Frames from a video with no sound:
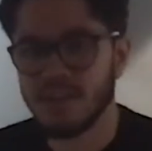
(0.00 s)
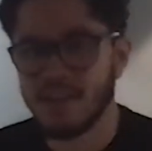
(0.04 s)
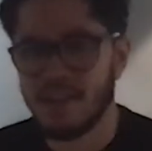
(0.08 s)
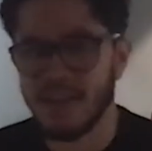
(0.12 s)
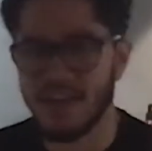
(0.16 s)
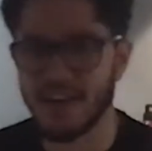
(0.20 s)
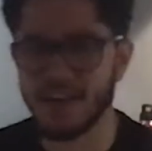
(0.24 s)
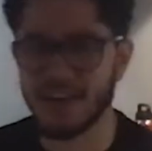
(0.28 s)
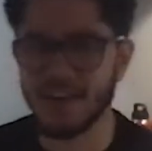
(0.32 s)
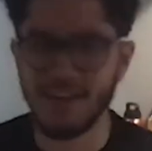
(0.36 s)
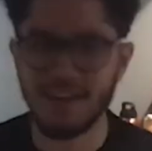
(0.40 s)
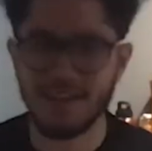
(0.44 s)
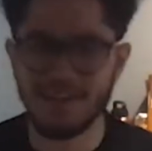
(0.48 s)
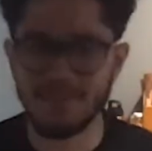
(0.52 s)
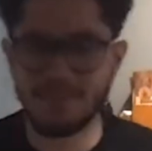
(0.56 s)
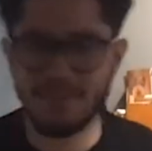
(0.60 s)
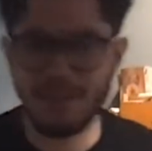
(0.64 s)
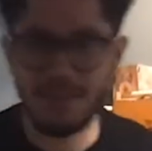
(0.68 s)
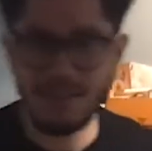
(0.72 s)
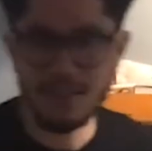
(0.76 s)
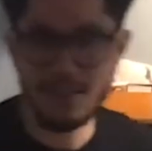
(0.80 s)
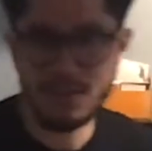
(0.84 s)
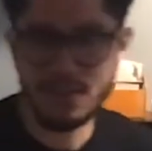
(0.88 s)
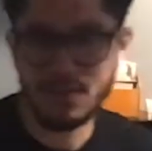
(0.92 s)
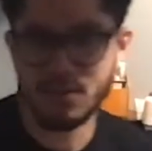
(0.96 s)
and kind of follow
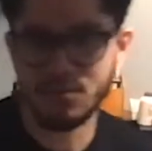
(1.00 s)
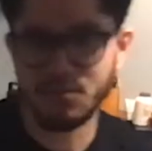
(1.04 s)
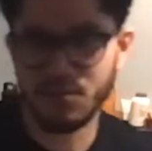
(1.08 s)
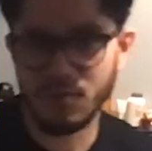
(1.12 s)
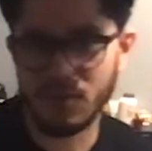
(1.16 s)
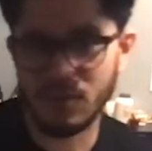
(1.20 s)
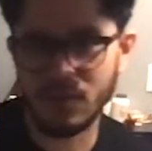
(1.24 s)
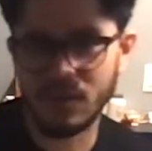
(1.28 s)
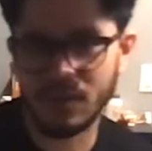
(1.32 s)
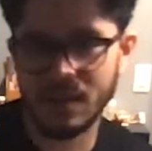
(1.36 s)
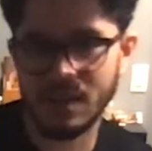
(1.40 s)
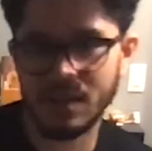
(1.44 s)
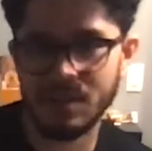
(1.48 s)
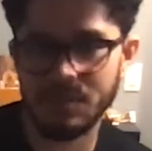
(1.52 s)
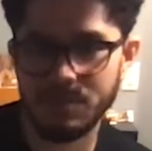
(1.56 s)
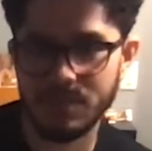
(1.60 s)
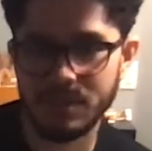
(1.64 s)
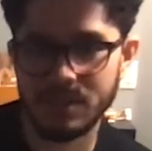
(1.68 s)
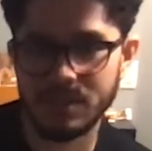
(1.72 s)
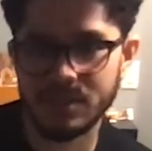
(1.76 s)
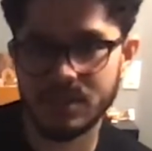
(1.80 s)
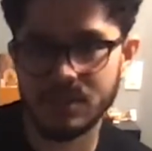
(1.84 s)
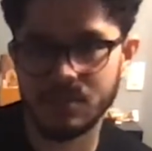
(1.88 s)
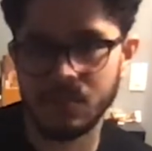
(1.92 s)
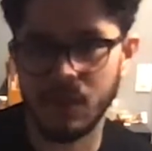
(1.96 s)
your own moral
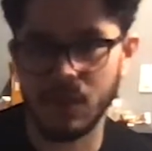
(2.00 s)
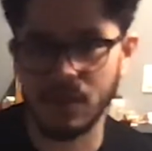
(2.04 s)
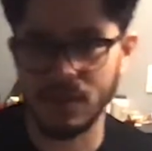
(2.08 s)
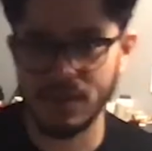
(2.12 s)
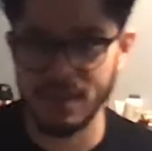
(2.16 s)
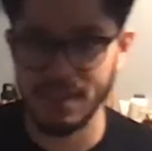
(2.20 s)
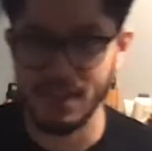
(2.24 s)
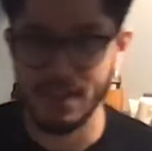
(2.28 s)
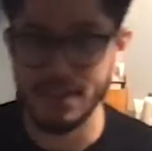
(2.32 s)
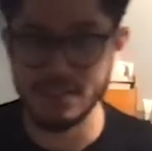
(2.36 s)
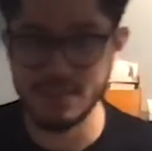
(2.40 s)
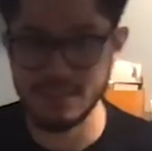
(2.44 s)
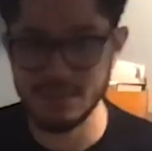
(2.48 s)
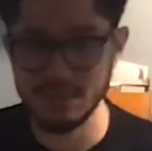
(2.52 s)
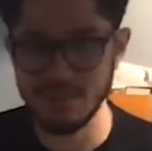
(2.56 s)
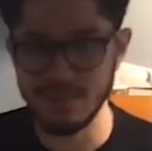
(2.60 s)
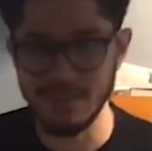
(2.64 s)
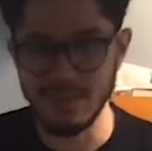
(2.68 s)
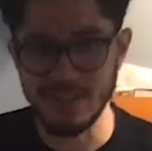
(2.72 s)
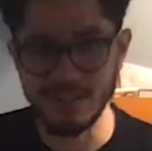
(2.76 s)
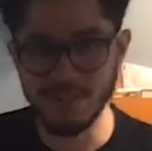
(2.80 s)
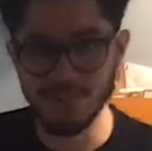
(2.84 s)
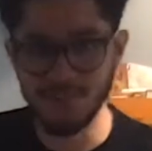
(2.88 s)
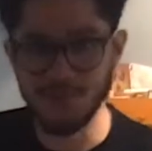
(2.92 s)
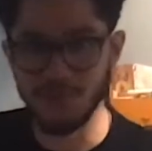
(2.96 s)
compass while, yes, being
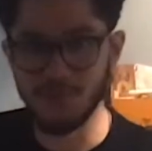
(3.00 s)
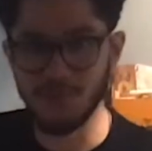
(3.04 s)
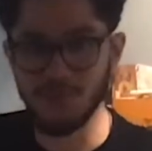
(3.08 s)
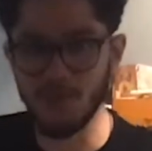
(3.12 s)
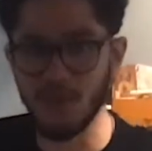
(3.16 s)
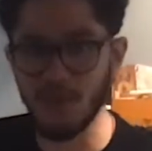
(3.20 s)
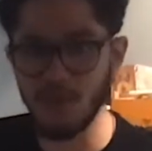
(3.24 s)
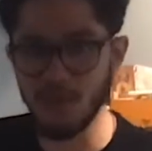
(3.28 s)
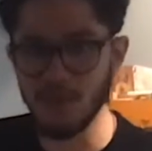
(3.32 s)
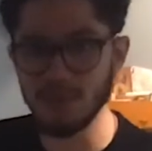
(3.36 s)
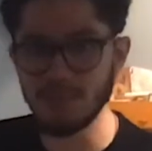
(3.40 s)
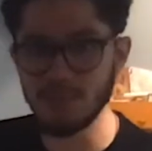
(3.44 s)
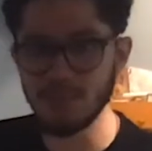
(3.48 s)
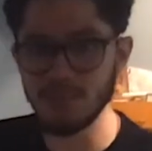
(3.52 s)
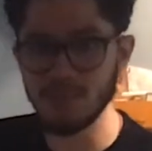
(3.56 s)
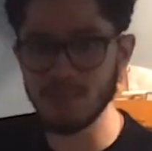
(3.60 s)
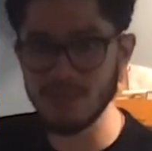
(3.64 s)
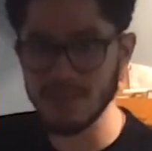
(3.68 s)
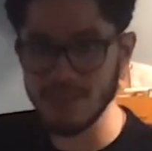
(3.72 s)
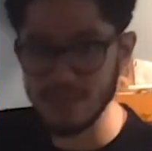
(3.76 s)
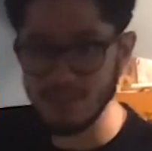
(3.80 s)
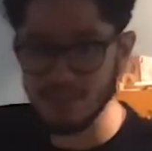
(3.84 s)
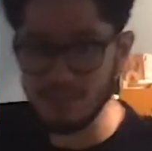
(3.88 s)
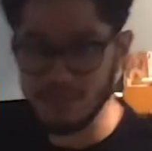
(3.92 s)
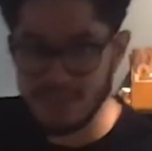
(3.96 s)
informed with the
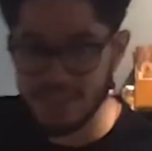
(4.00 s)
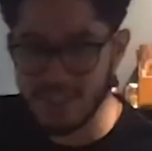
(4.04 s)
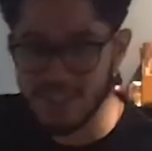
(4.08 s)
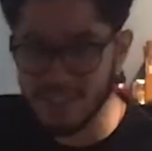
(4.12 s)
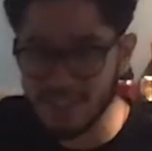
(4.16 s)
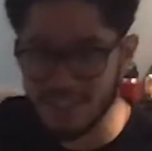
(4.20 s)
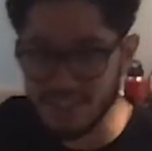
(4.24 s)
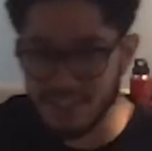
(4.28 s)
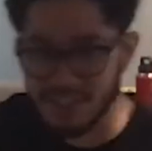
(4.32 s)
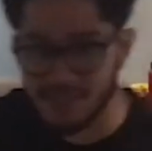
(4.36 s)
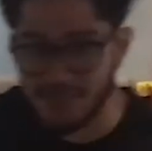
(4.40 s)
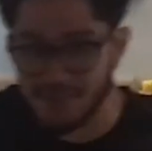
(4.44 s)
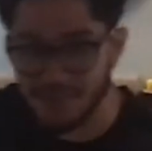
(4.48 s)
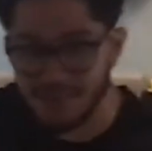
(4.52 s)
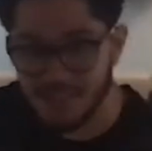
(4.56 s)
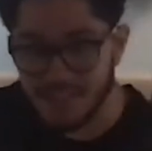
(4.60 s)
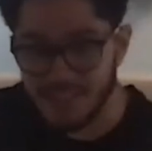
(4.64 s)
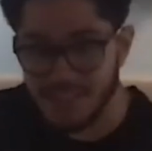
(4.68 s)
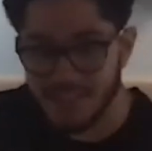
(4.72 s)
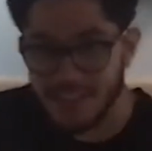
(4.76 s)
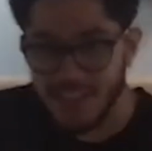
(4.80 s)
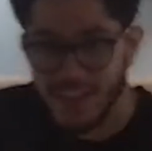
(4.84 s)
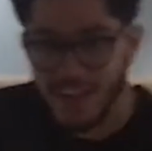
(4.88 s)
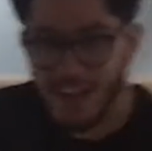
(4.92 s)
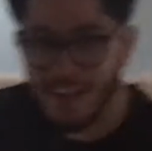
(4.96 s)
limitations of
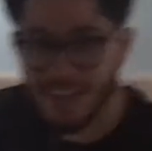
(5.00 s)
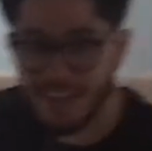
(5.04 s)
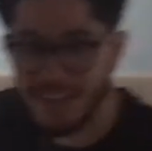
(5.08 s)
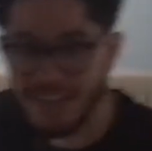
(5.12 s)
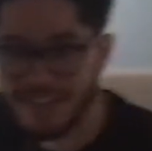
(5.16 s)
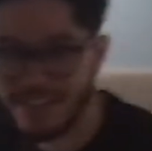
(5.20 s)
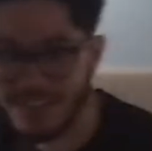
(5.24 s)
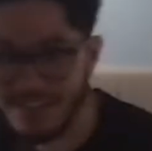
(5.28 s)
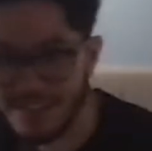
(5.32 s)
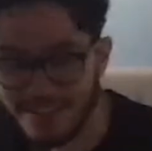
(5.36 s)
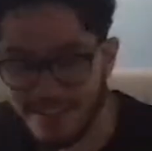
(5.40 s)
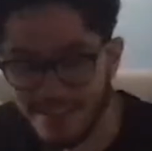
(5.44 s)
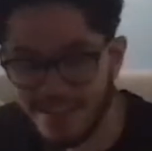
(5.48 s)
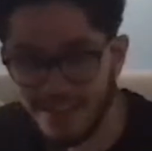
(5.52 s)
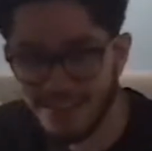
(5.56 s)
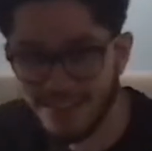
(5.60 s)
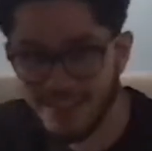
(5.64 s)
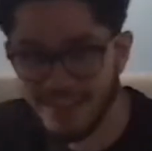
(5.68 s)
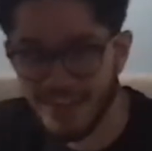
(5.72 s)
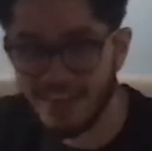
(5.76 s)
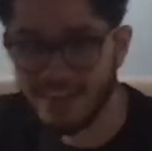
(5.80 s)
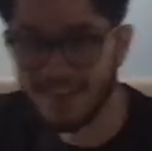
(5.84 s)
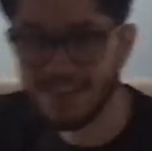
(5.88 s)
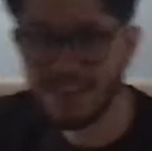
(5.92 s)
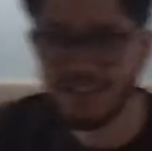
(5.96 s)
society and all of
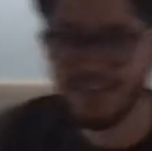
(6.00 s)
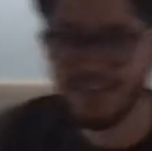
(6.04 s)
that,